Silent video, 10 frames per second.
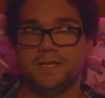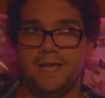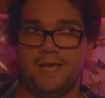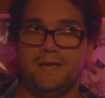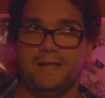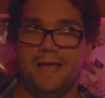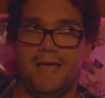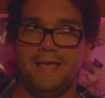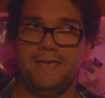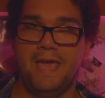and
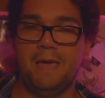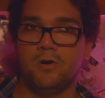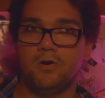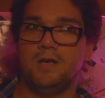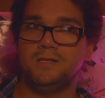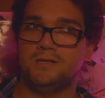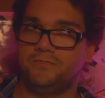I came across this